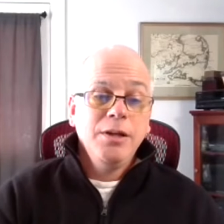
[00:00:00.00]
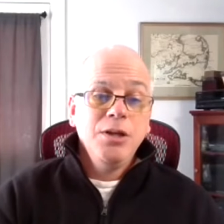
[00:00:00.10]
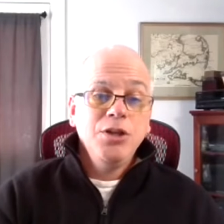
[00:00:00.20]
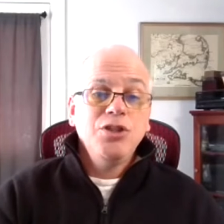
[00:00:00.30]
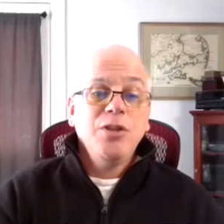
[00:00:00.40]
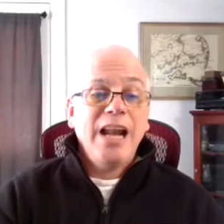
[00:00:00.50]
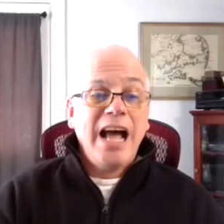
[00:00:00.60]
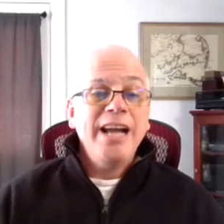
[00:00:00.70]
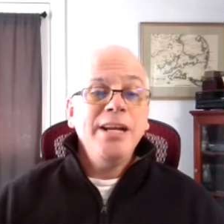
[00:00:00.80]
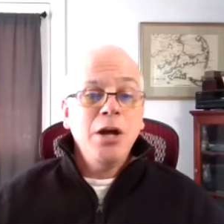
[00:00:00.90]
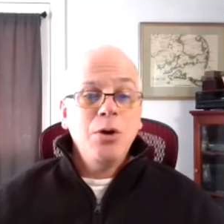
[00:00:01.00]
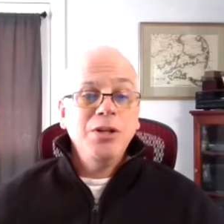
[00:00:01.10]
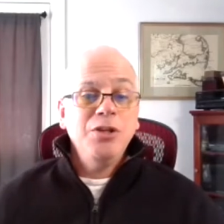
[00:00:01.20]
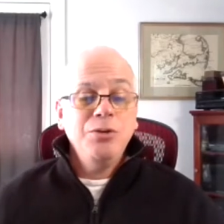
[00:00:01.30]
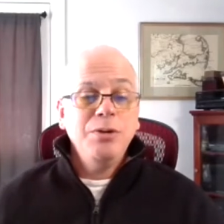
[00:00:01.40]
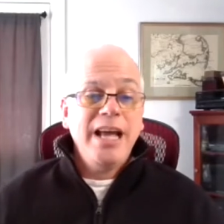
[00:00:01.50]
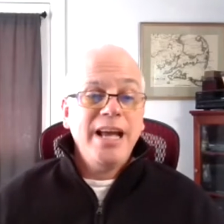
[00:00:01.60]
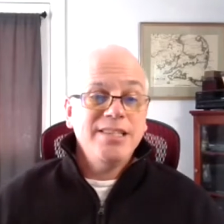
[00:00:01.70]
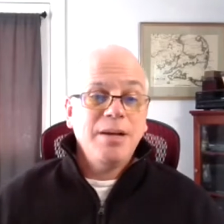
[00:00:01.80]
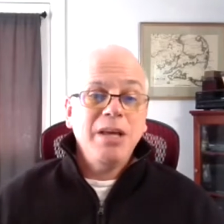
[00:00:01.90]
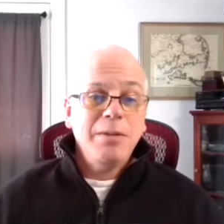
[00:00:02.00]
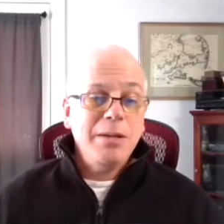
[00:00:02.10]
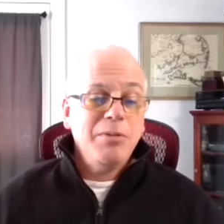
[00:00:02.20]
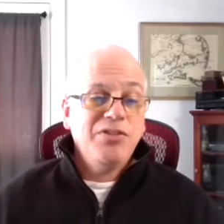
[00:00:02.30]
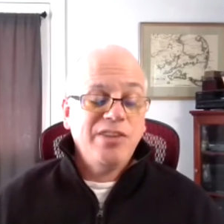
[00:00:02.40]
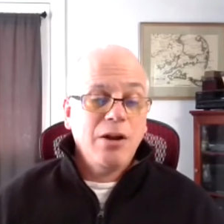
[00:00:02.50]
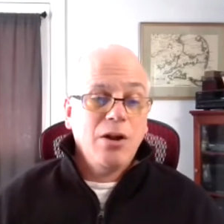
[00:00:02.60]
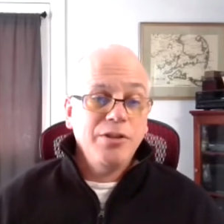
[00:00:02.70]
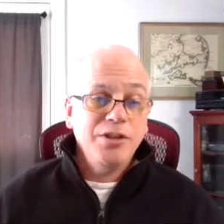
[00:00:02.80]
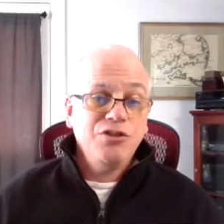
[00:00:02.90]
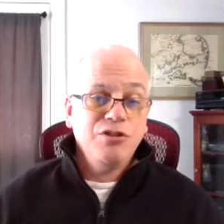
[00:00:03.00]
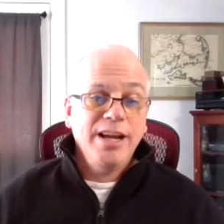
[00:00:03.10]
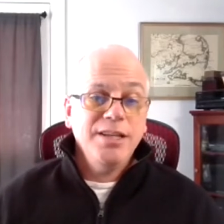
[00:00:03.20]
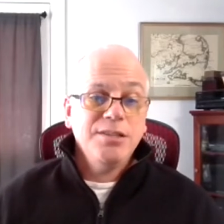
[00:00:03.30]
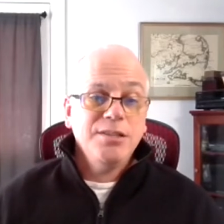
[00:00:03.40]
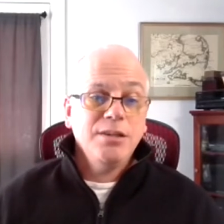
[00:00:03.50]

so that I know in 2 days I'm going to be able to settle all these trades.